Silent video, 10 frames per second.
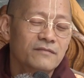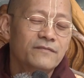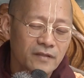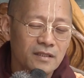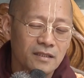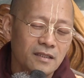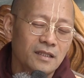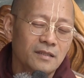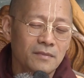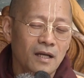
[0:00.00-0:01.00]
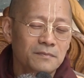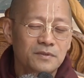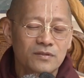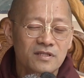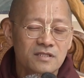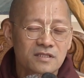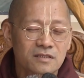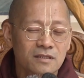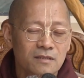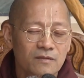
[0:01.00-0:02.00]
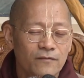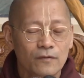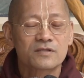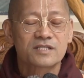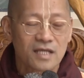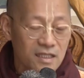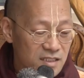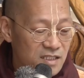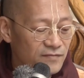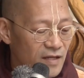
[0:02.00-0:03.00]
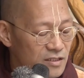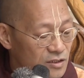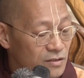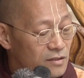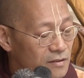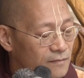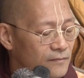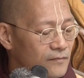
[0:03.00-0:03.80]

feeding him up to his full satisfaction.